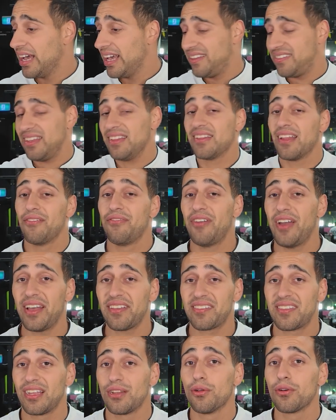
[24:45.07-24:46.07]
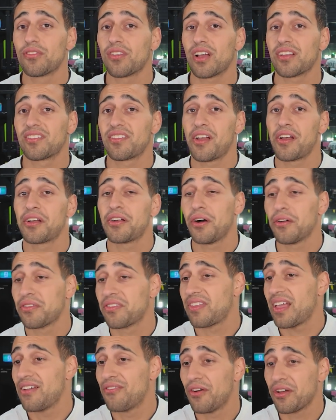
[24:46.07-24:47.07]
He's in the vest. He looks like Stone
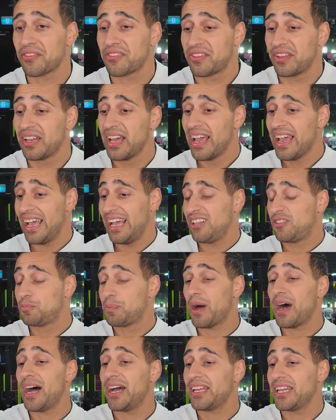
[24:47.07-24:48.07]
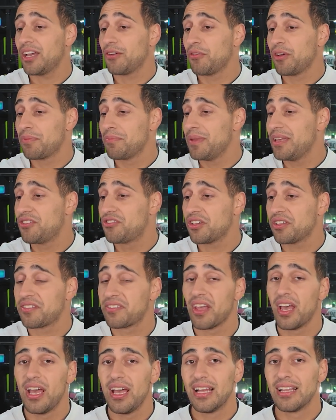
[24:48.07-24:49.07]
Cold Steve Austin. He's partying with
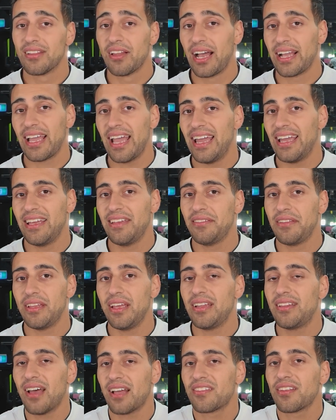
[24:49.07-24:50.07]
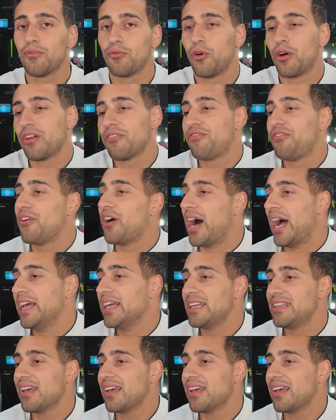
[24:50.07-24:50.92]
midgets. Like he doesn't want to fight.